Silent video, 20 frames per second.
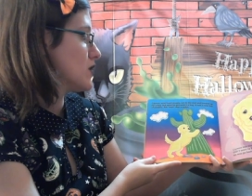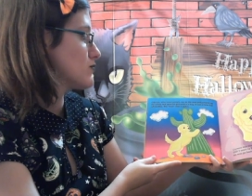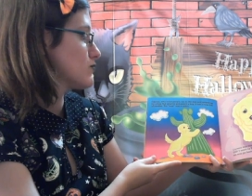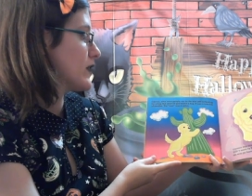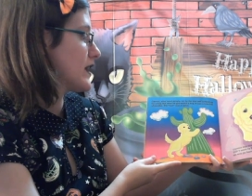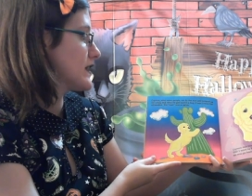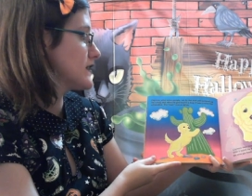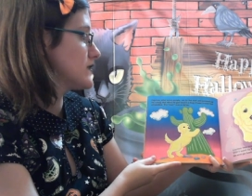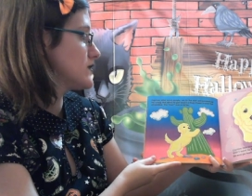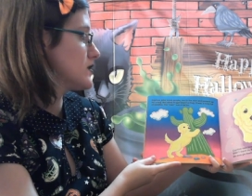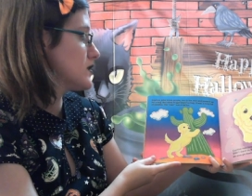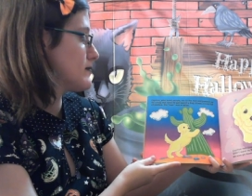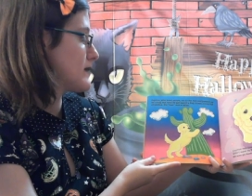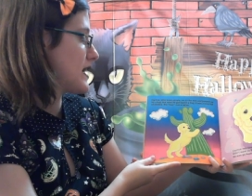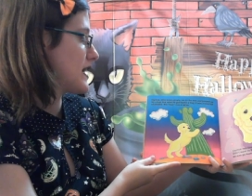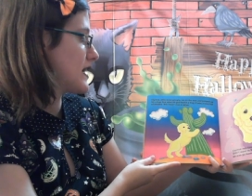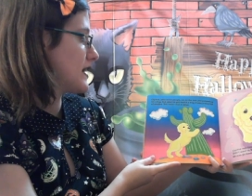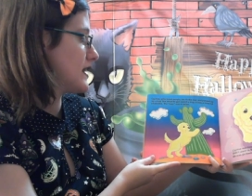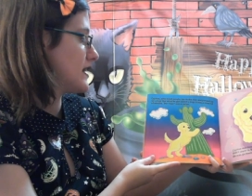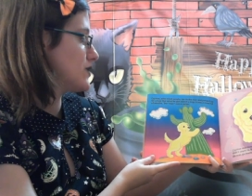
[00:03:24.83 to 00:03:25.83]
ran to the
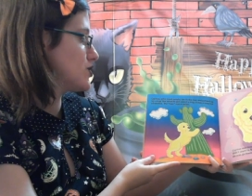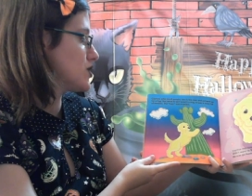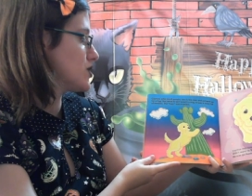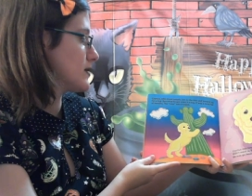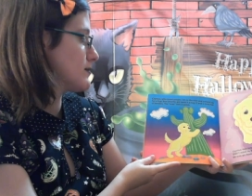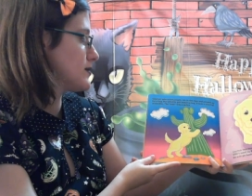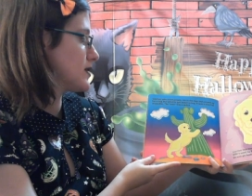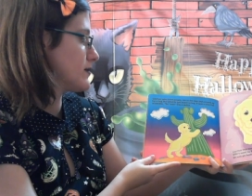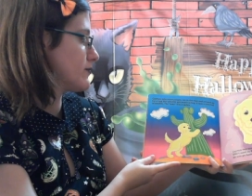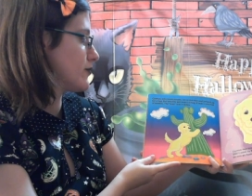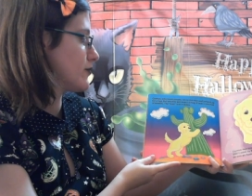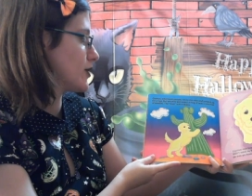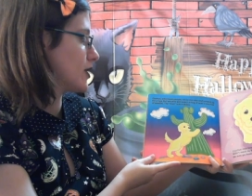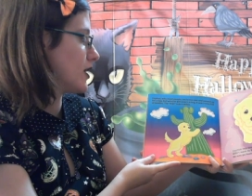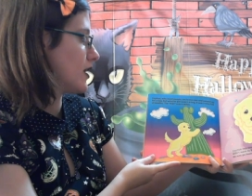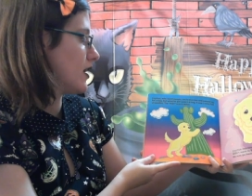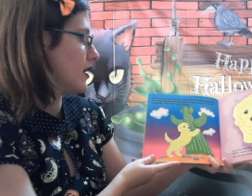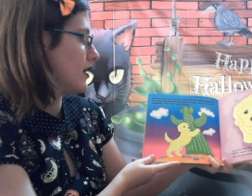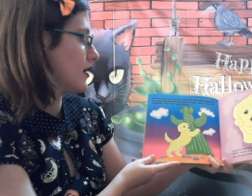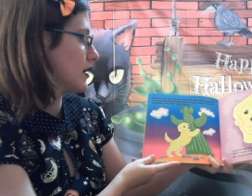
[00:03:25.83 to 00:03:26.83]
man and jumped up for a
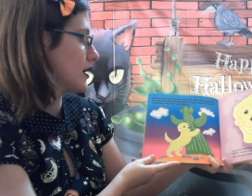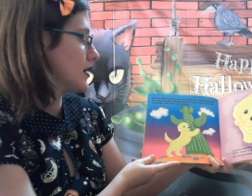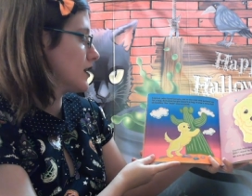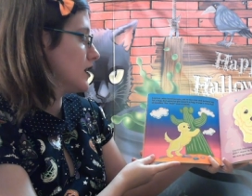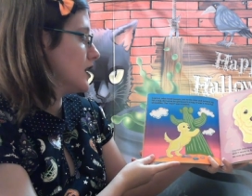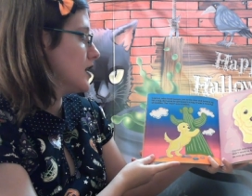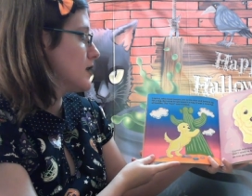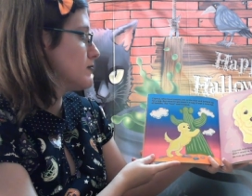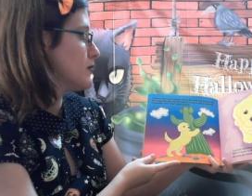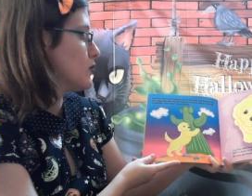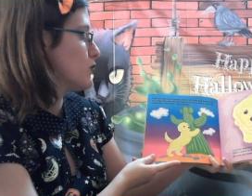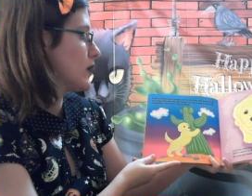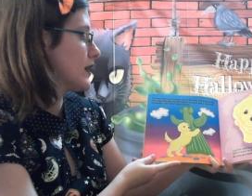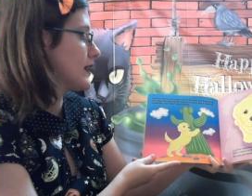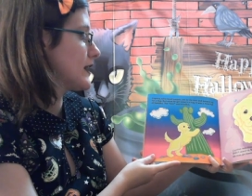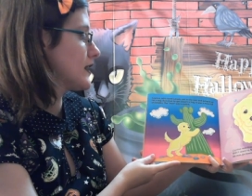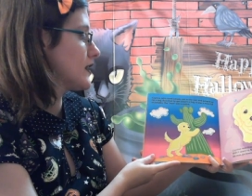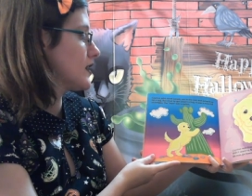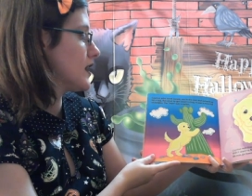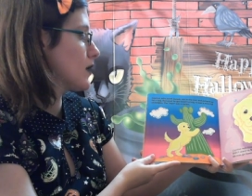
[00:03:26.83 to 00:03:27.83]
hug. But what
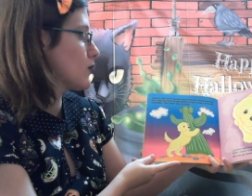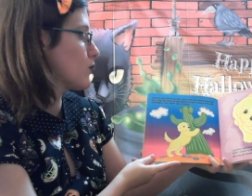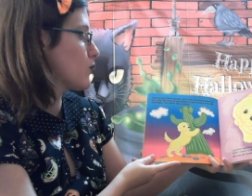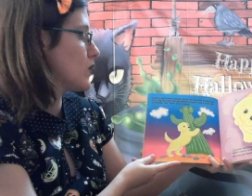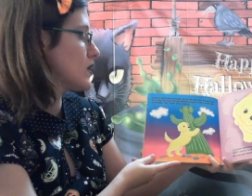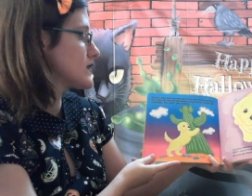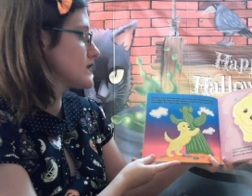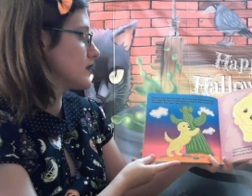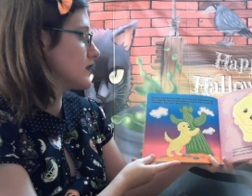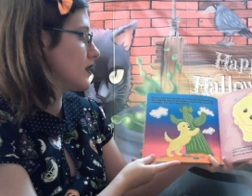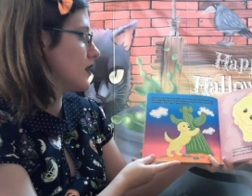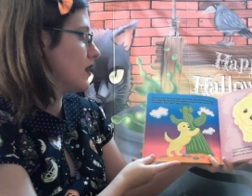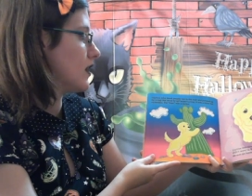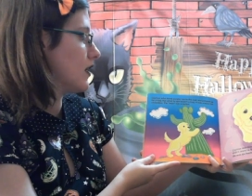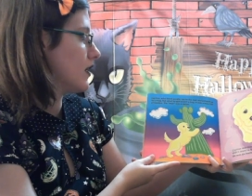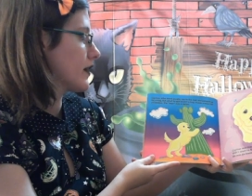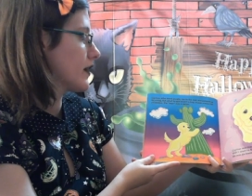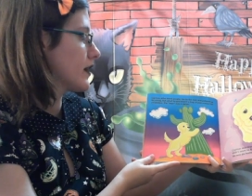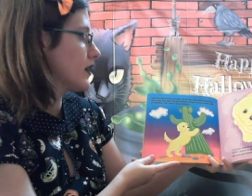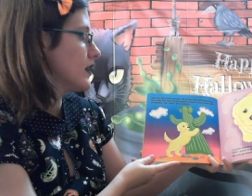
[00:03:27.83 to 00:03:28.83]
he got wasn't a
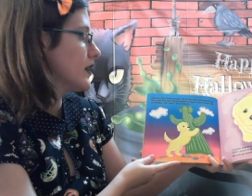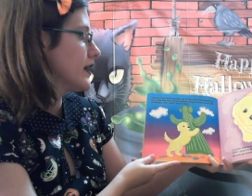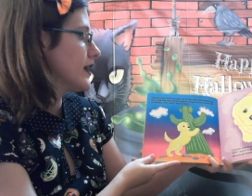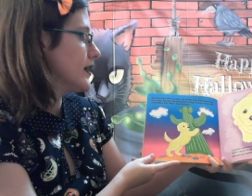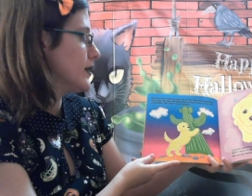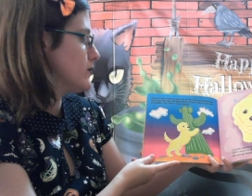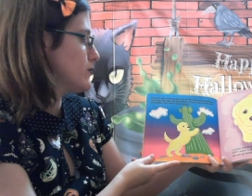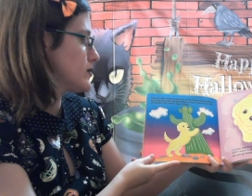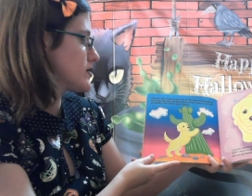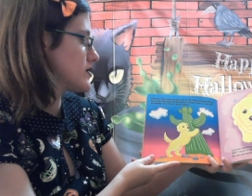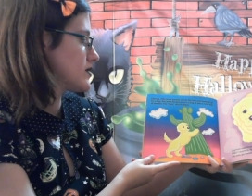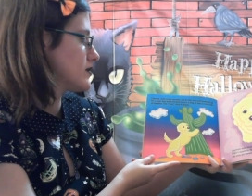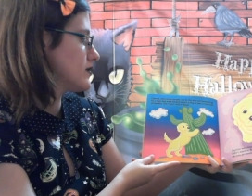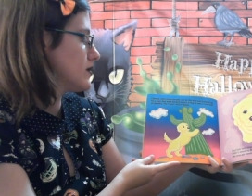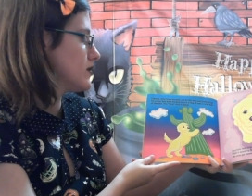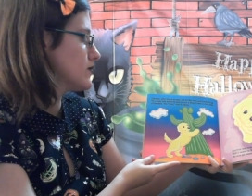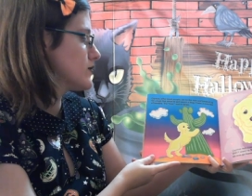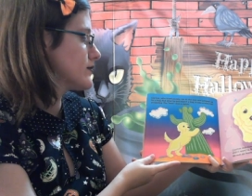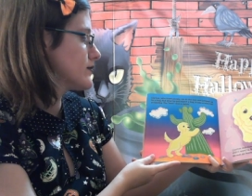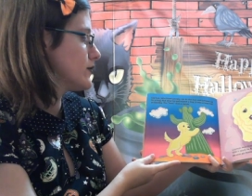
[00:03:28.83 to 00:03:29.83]
hug, it was a
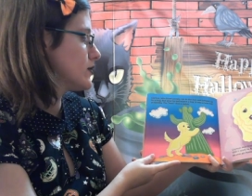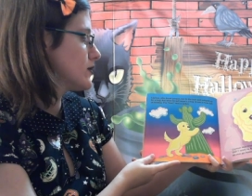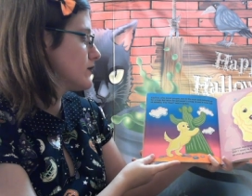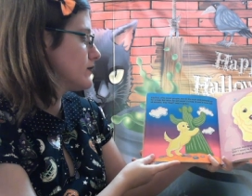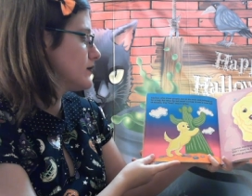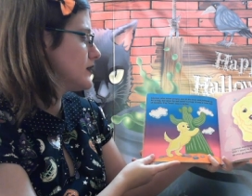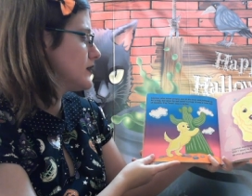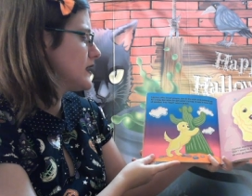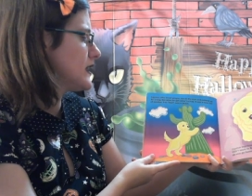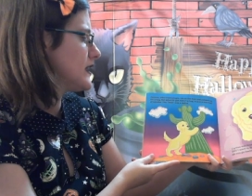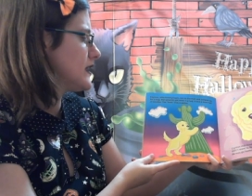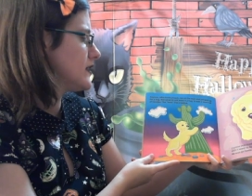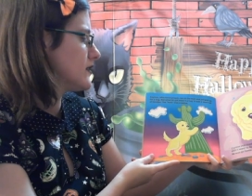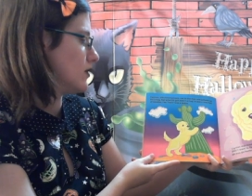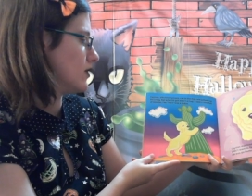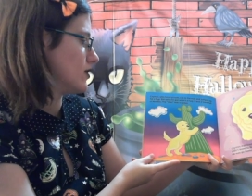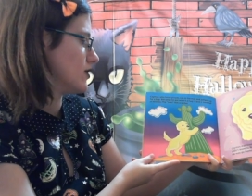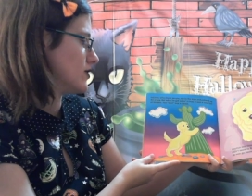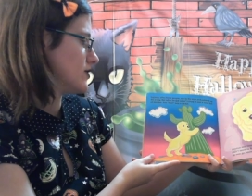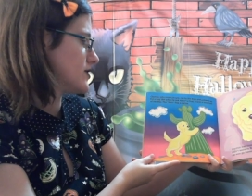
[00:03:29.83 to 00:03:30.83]
nose full of
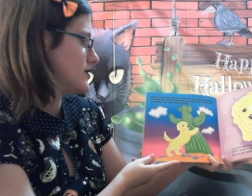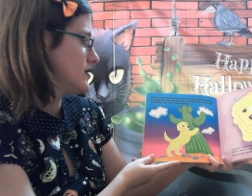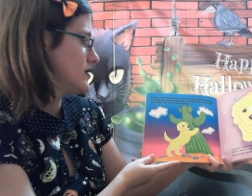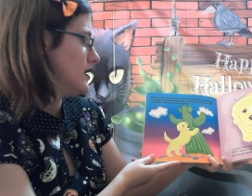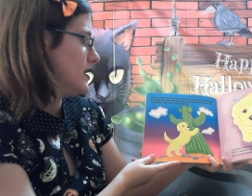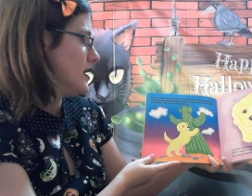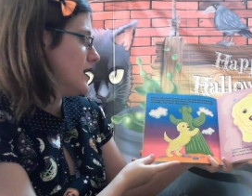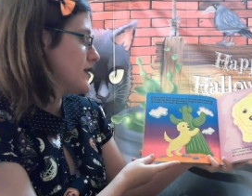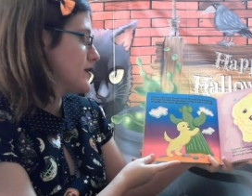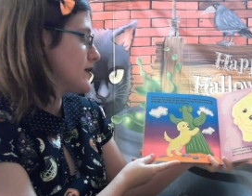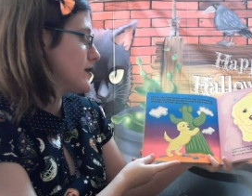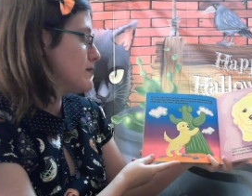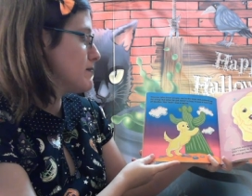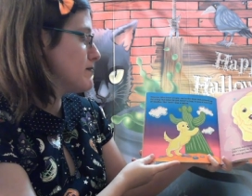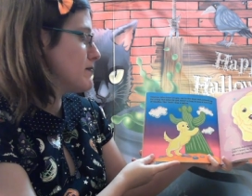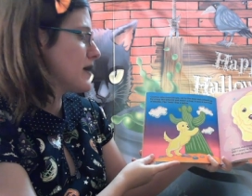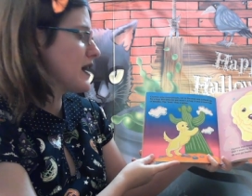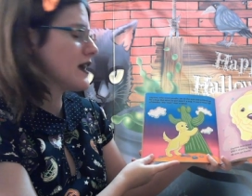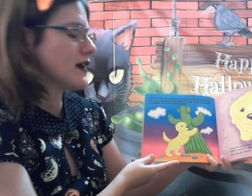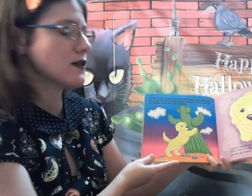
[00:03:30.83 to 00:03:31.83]
needles. The
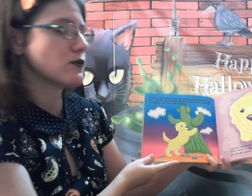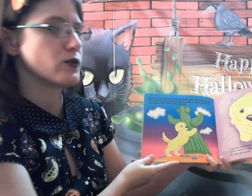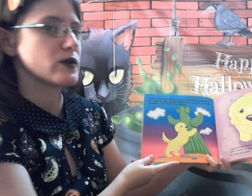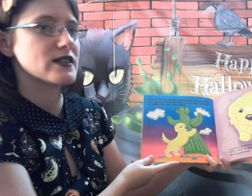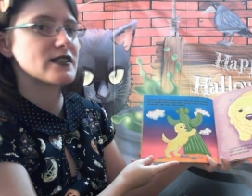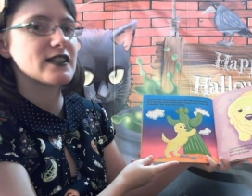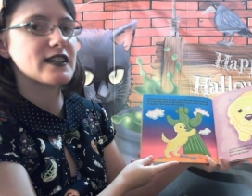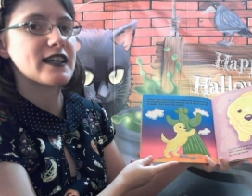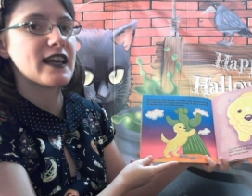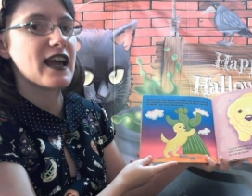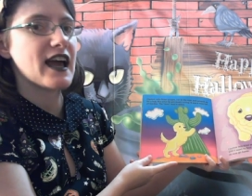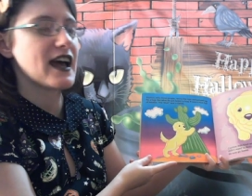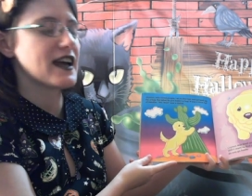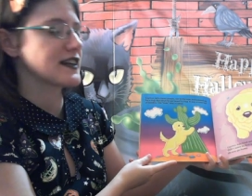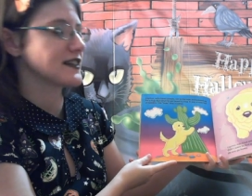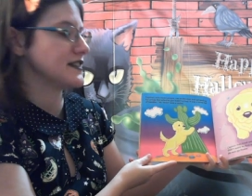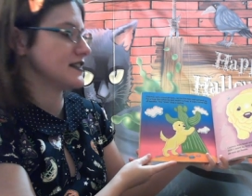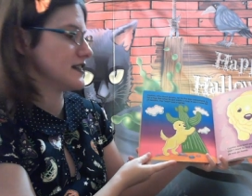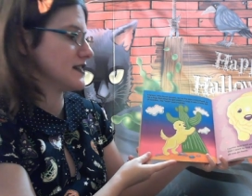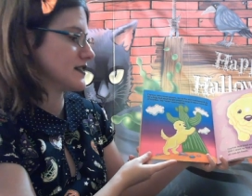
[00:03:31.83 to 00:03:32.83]
man was a
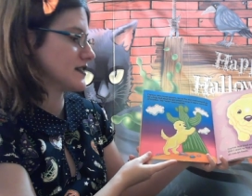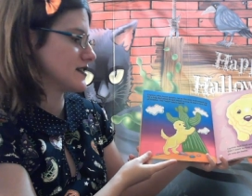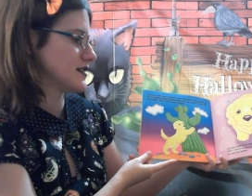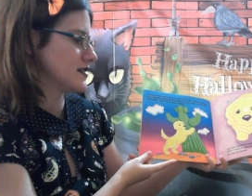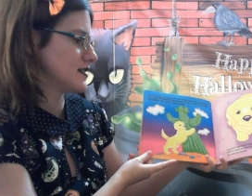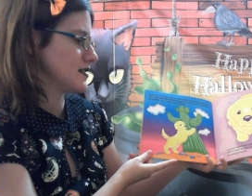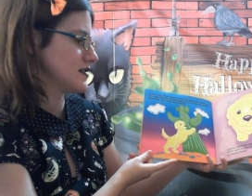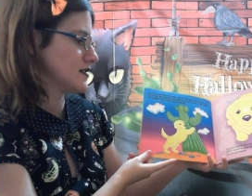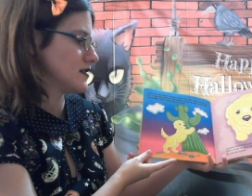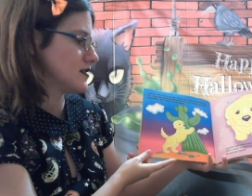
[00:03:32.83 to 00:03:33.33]
cactus.